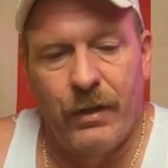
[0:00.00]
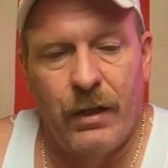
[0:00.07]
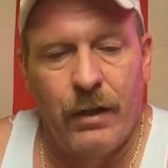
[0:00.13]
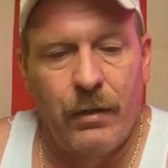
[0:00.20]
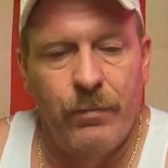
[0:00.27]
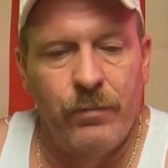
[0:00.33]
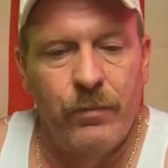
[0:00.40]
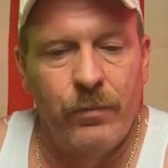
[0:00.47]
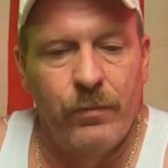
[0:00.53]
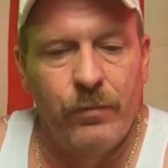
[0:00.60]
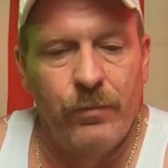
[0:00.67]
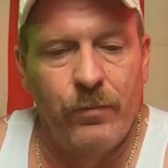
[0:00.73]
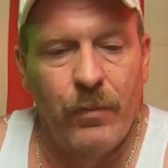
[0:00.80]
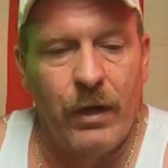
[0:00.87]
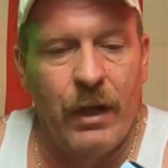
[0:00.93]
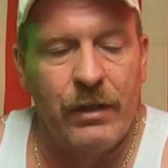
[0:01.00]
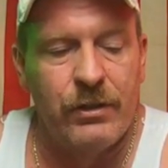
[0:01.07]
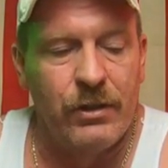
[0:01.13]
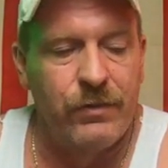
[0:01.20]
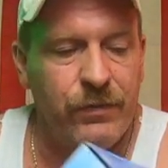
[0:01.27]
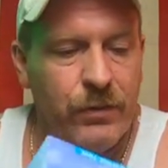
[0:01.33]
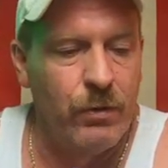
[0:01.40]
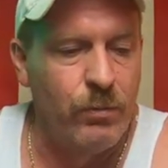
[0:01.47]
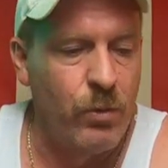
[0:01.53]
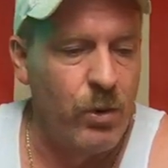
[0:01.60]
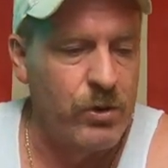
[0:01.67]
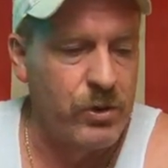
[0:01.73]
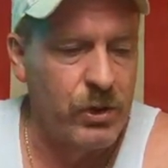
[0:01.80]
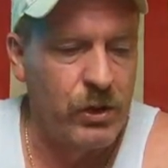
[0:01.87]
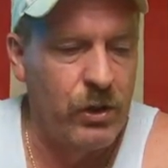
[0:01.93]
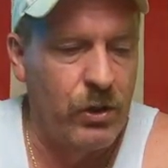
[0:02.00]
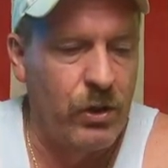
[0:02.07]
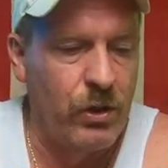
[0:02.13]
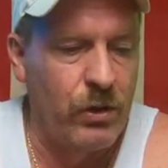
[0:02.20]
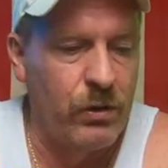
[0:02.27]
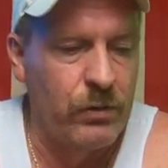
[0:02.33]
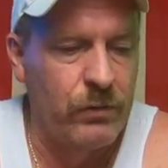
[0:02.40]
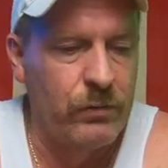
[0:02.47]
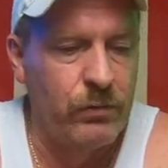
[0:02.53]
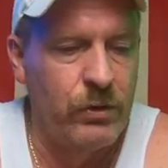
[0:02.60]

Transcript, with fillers: Um, I just feel more secure